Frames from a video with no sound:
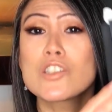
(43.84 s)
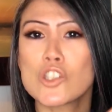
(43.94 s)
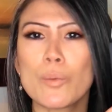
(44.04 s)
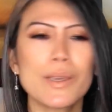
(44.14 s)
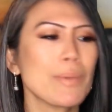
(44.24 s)

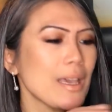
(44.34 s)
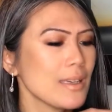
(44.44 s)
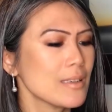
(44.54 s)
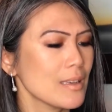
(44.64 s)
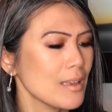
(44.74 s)
shopping
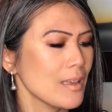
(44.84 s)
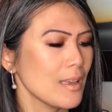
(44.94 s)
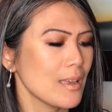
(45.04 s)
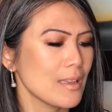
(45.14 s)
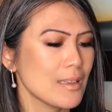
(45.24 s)
bag,
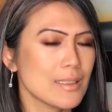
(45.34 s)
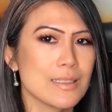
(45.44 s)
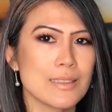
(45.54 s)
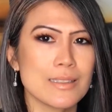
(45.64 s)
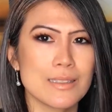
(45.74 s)
and
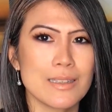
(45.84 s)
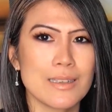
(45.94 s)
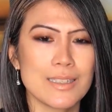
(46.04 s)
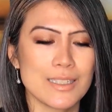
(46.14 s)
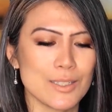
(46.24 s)
this is the
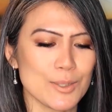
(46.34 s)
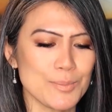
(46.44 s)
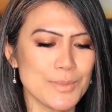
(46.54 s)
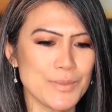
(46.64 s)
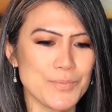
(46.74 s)

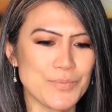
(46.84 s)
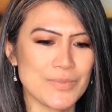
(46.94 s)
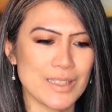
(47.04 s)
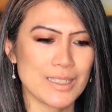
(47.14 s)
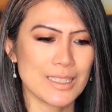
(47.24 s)
item,
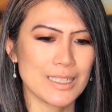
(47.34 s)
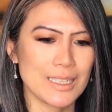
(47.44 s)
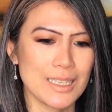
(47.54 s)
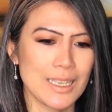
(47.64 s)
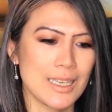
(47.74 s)

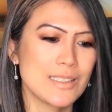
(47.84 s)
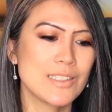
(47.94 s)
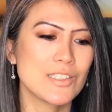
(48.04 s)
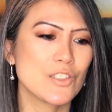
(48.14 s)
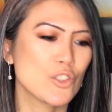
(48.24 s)
and
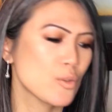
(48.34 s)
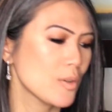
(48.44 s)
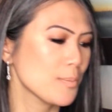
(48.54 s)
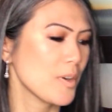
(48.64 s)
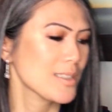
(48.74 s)
this is a
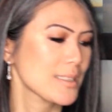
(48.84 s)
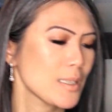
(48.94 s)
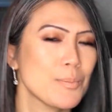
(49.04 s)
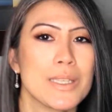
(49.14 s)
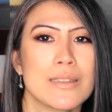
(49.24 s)
true
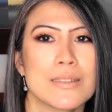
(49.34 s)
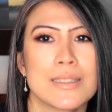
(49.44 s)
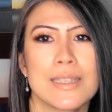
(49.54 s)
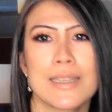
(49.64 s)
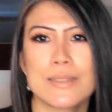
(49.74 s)
unboxing
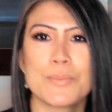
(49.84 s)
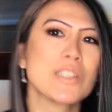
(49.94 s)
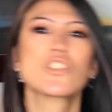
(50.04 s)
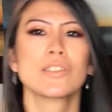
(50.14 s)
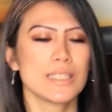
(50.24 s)
because, like I
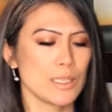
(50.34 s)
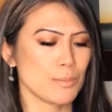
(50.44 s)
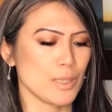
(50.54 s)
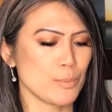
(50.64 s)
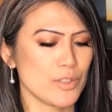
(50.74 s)
mentioned in
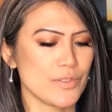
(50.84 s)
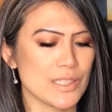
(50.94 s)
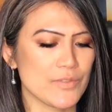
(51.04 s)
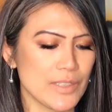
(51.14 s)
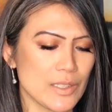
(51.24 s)
my
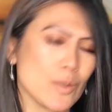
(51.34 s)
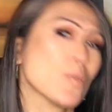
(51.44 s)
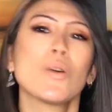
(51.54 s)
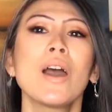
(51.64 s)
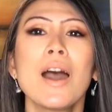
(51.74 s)
previous
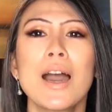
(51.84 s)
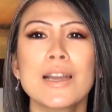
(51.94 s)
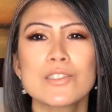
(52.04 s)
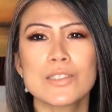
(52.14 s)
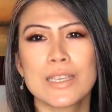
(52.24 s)
video,
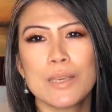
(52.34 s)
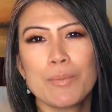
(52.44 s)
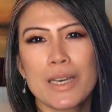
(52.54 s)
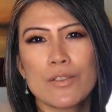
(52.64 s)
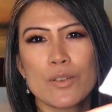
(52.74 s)
I came
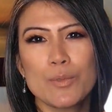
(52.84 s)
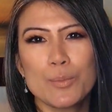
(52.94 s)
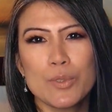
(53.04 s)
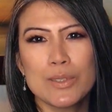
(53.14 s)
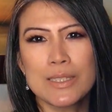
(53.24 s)
back from the
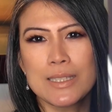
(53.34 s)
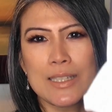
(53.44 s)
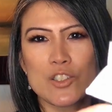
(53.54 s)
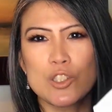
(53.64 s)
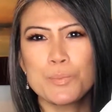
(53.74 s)
boutique.
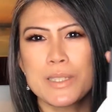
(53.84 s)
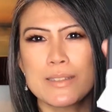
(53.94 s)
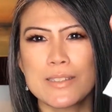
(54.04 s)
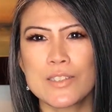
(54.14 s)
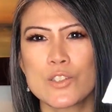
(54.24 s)
I just
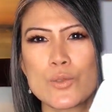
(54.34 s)
picked these